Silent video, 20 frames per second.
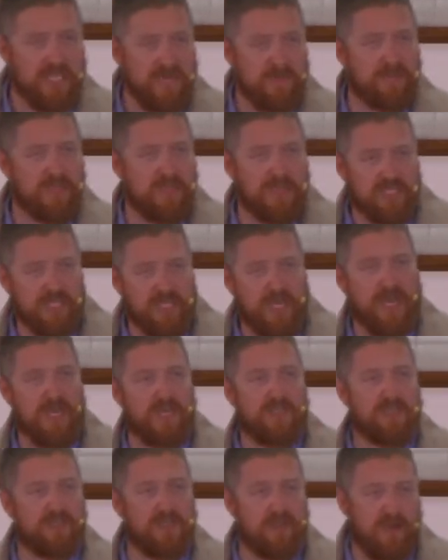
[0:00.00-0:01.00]
him to
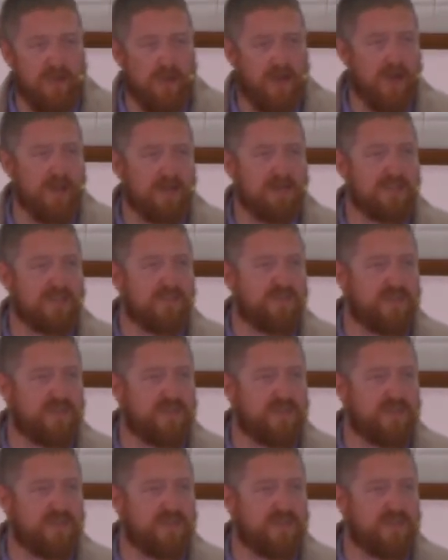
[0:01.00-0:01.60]
change the hearts of